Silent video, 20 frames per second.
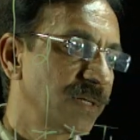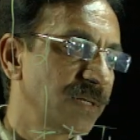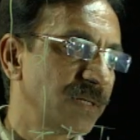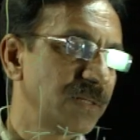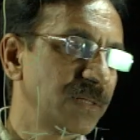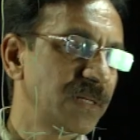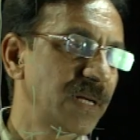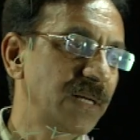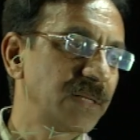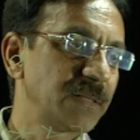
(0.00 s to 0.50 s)

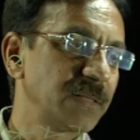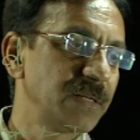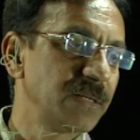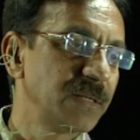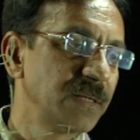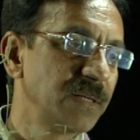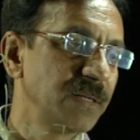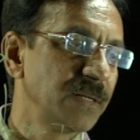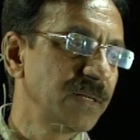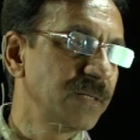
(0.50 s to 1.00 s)
that
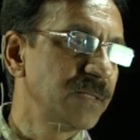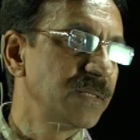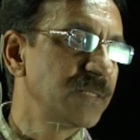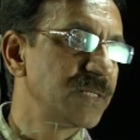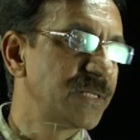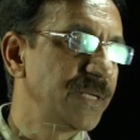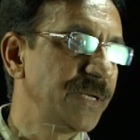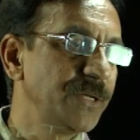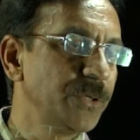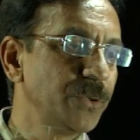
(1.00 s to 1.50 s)

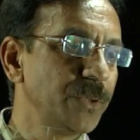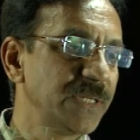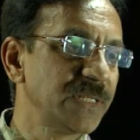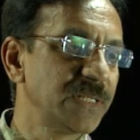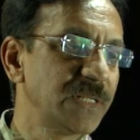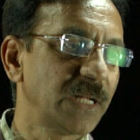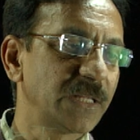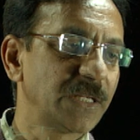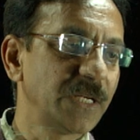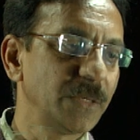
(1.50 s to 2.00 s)
Cu is
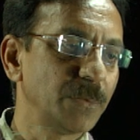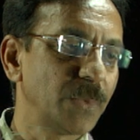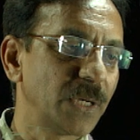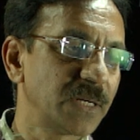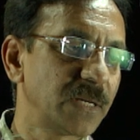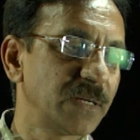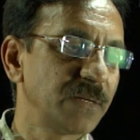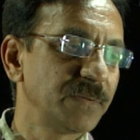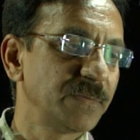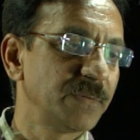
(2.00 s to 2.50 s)
nothing but
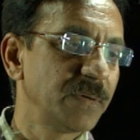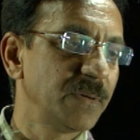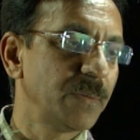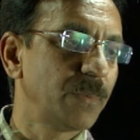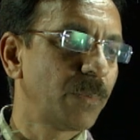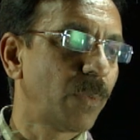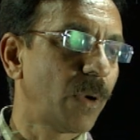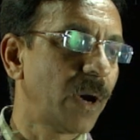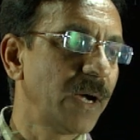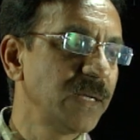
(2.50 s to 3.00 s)

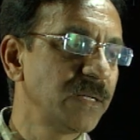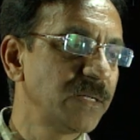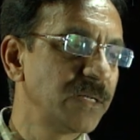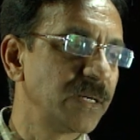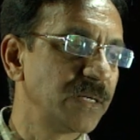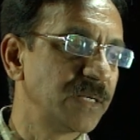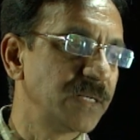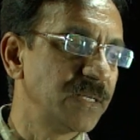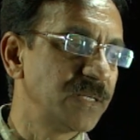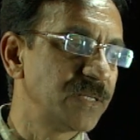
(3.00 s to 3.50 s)

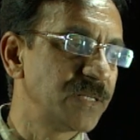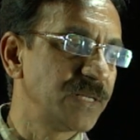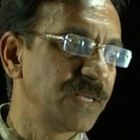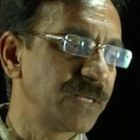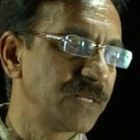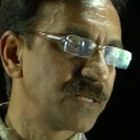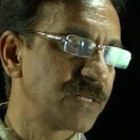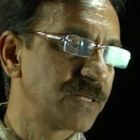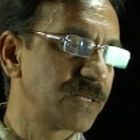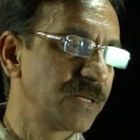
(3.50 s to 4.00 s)

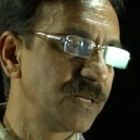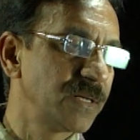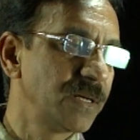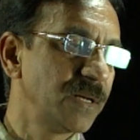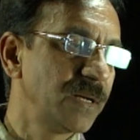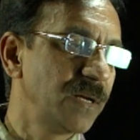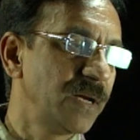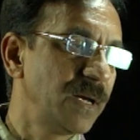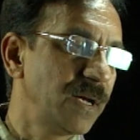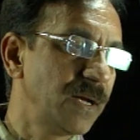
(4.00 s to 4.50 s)
0.36
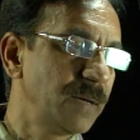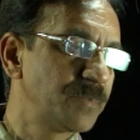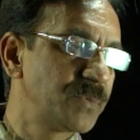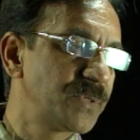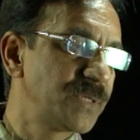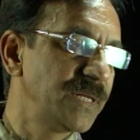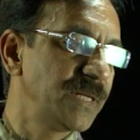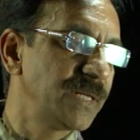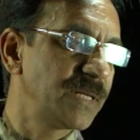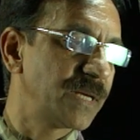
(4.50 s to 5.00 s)

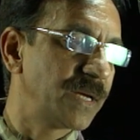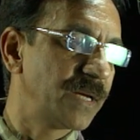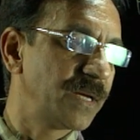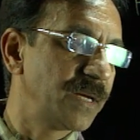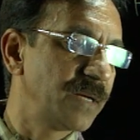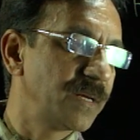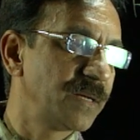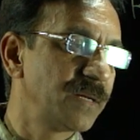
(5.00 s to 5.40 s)
FCK